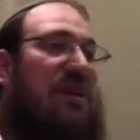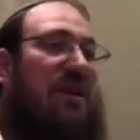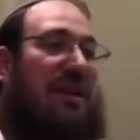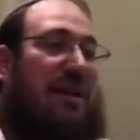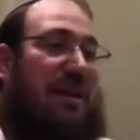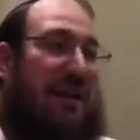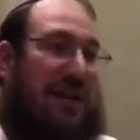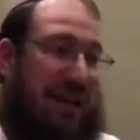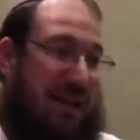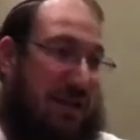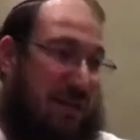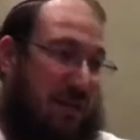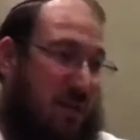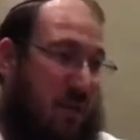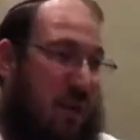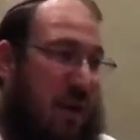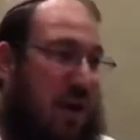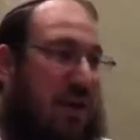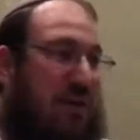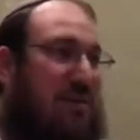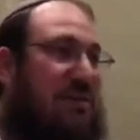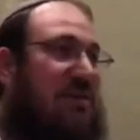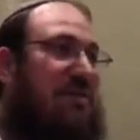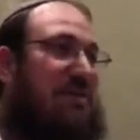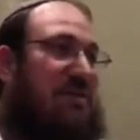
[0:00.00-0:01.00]
It
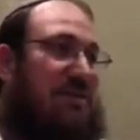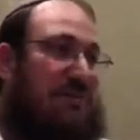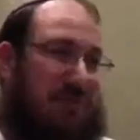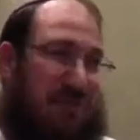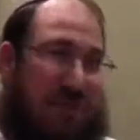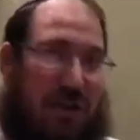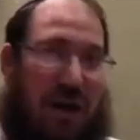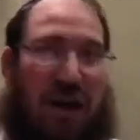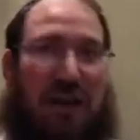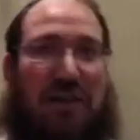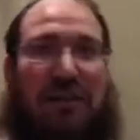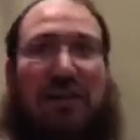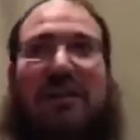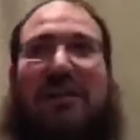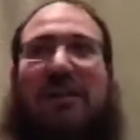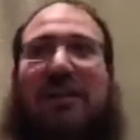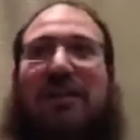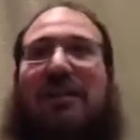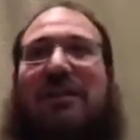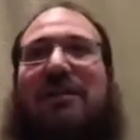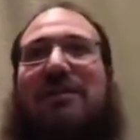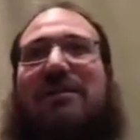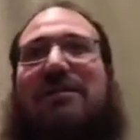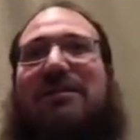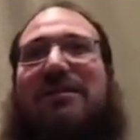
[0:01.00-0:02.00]
wants godly
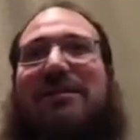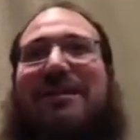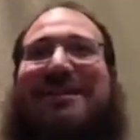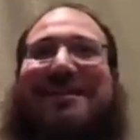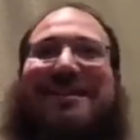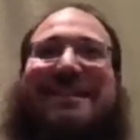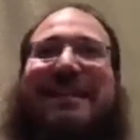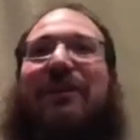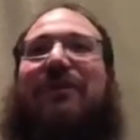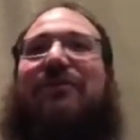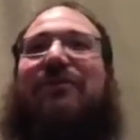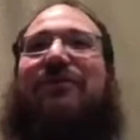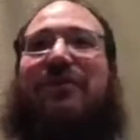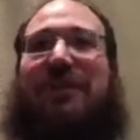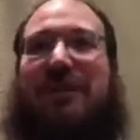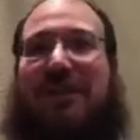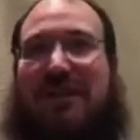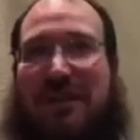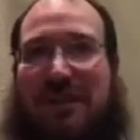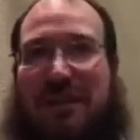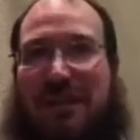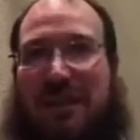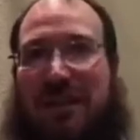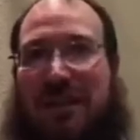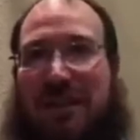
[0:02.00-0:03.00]
things,
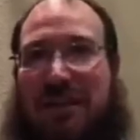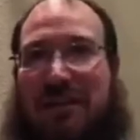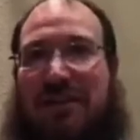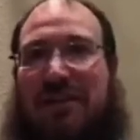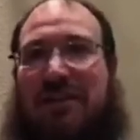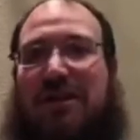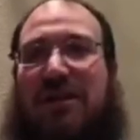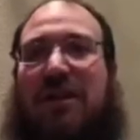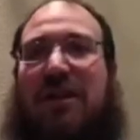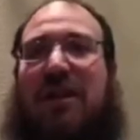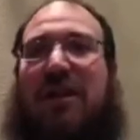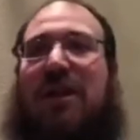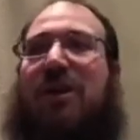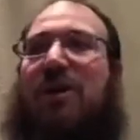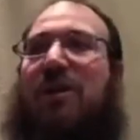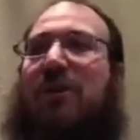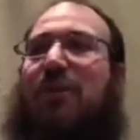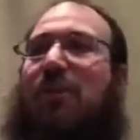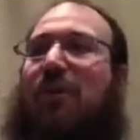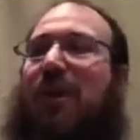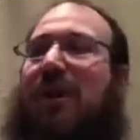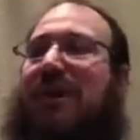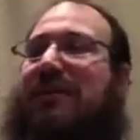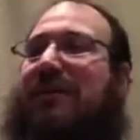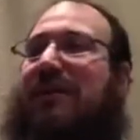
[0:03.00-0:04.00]
selfless things.
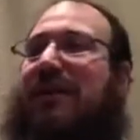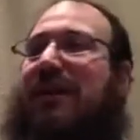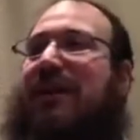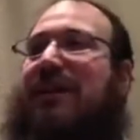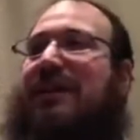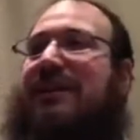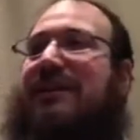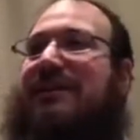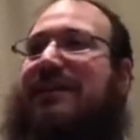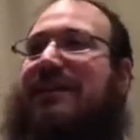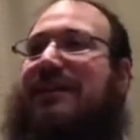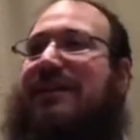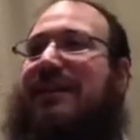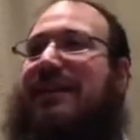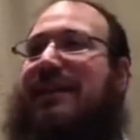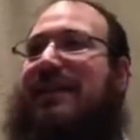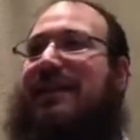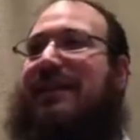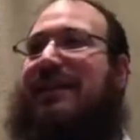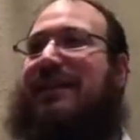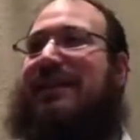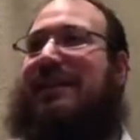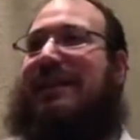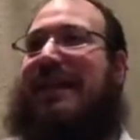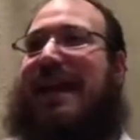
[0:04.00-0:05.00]
What does
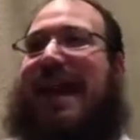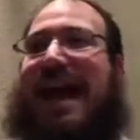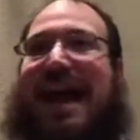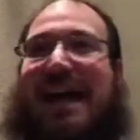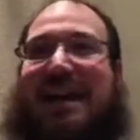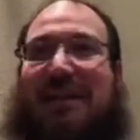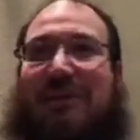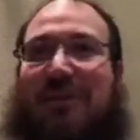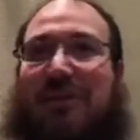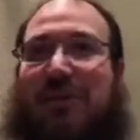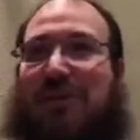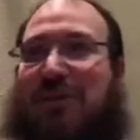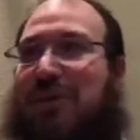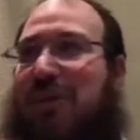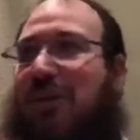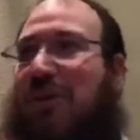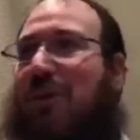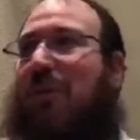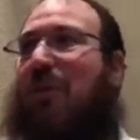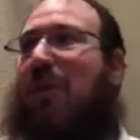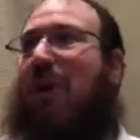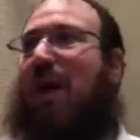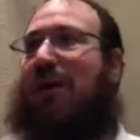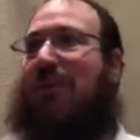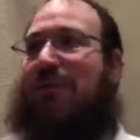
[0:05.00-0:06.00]
the animal soul
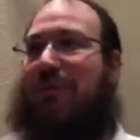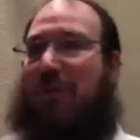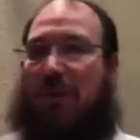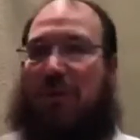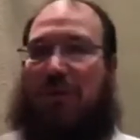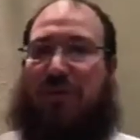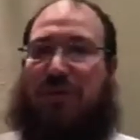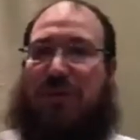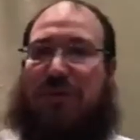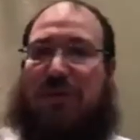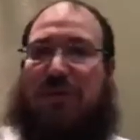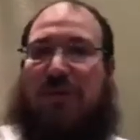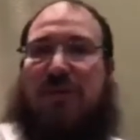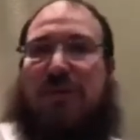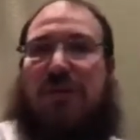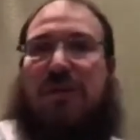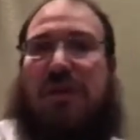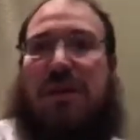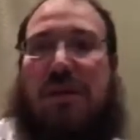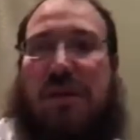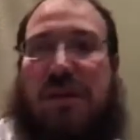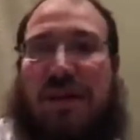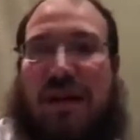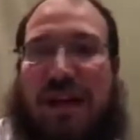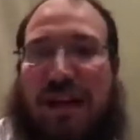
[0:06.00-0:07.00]
want most?
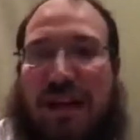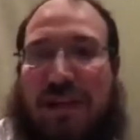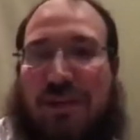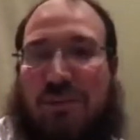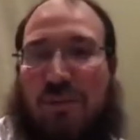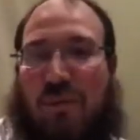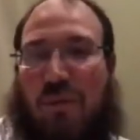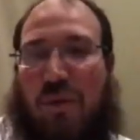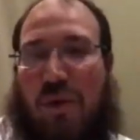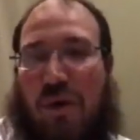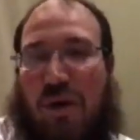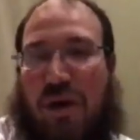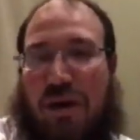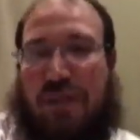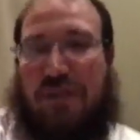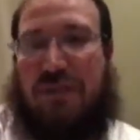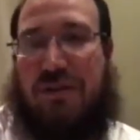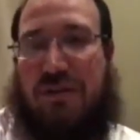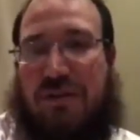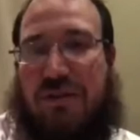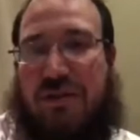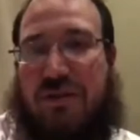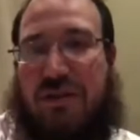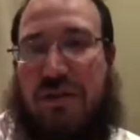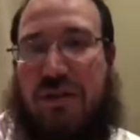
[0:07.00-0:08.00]
It
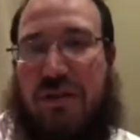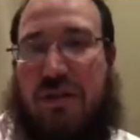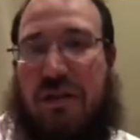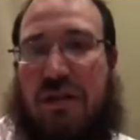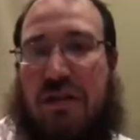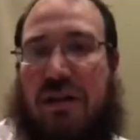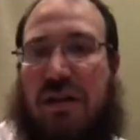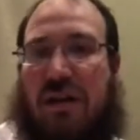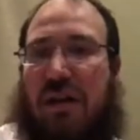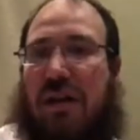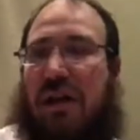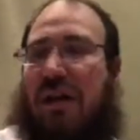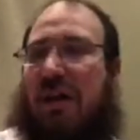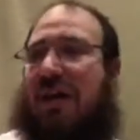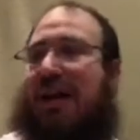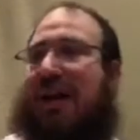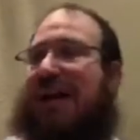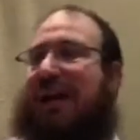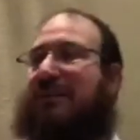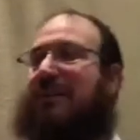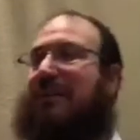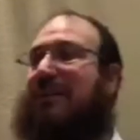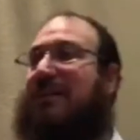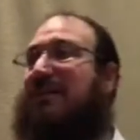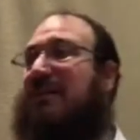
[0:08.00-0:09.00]
wants
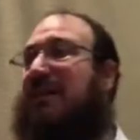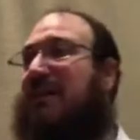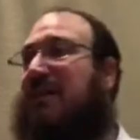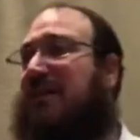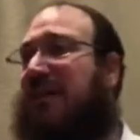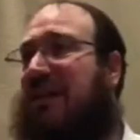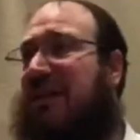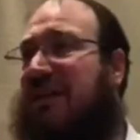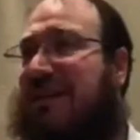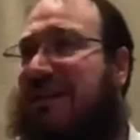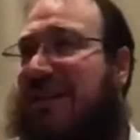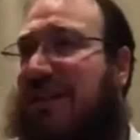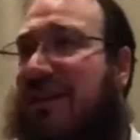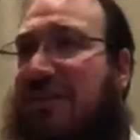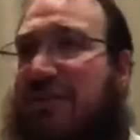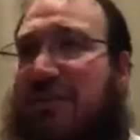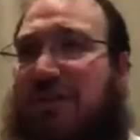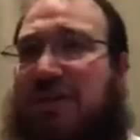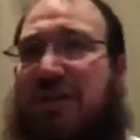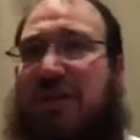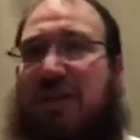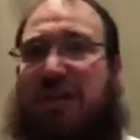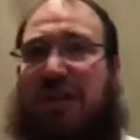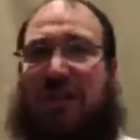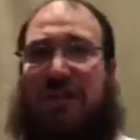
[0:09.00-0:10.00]
animalistic things, selfish
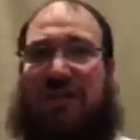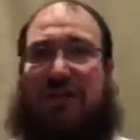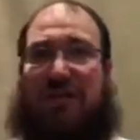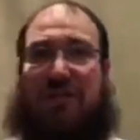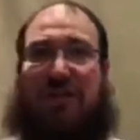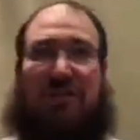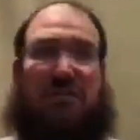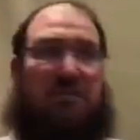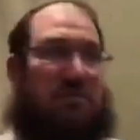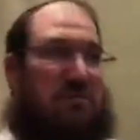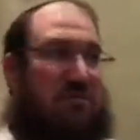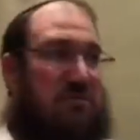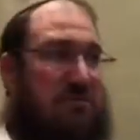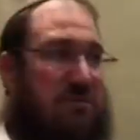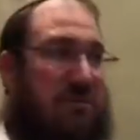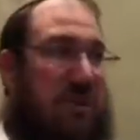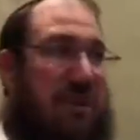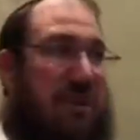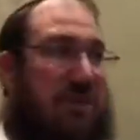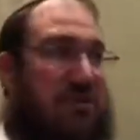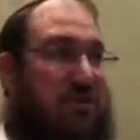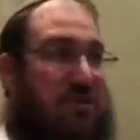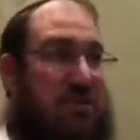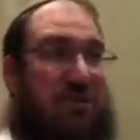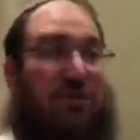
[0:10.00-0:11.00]
things,
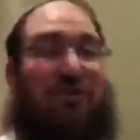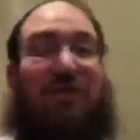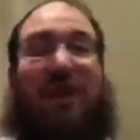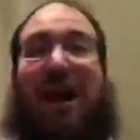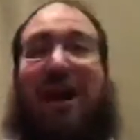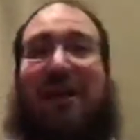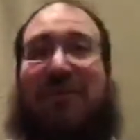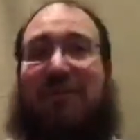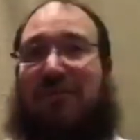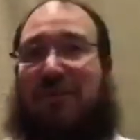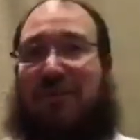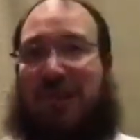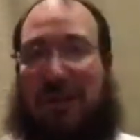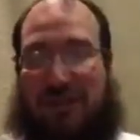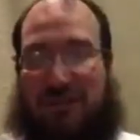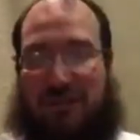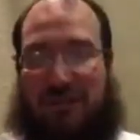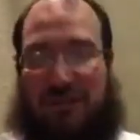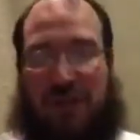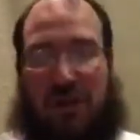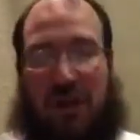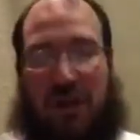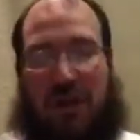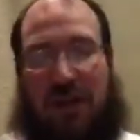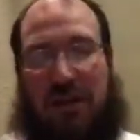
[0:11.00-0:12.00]
right? Survival, as you
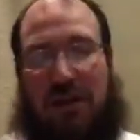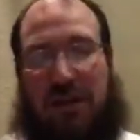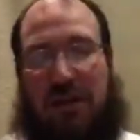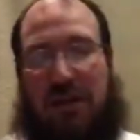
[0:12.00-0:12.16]
call it.